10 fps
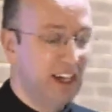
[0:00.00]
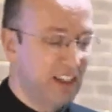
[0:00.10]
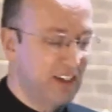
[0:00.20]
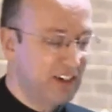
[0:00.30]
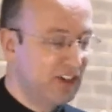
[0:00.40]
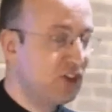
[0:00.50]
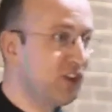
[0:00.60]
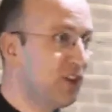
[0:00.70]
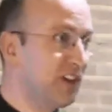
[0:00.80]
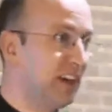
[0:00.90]
And they're not
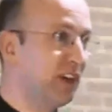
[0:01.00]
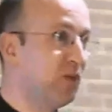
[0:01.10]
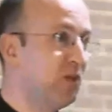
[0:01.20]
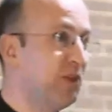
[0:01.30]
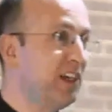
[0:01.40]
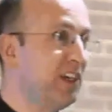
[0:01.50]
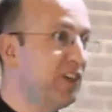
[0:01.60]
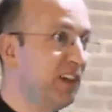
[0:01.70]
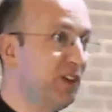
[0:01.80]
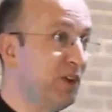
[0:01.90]
short, like one
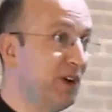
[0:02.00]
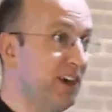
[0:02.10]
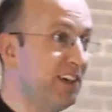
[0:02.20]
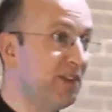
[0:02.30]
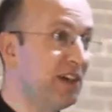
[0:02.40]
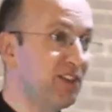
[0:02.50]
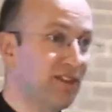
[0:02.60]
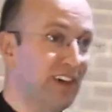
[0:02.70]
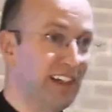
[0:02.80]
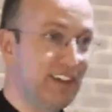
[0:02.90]
page, hello, how are you, the weather's
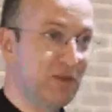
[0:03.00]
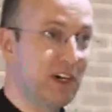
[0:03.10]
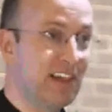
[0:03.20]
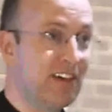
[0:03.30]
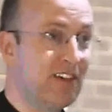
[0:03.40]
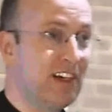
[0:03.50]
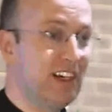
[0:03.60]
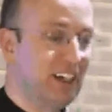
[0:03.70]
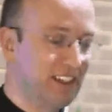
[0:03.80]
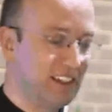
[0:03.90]
fine, goodbye now.
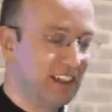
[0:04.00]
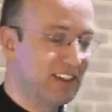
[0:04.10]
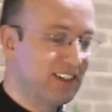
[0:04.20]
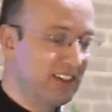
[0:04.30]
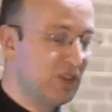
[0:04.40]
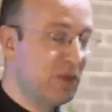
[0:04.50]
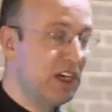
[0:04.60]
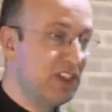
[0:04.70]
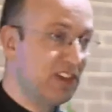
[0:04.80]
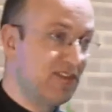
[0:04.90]
It's like 6
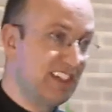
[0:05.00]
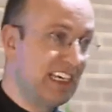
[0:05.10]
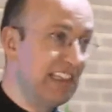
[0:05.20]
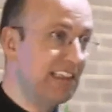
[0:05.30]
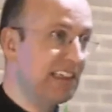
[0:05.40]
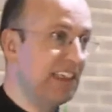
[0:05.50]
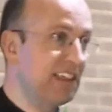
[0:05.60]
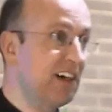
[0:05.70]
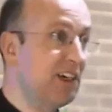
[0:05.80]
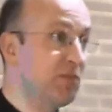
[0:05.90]
pages of densely
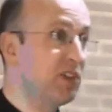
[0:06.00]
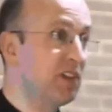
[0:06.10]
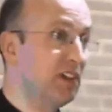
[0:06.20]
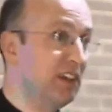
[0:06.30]
typed.